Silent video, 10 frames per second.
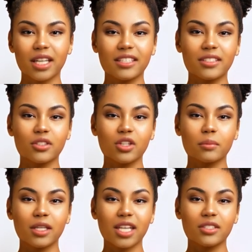His
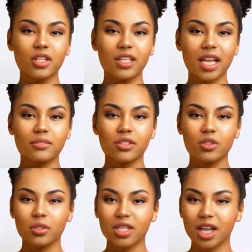determination
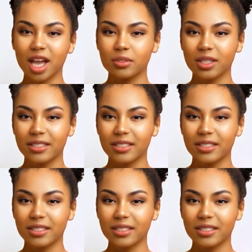eventually caught the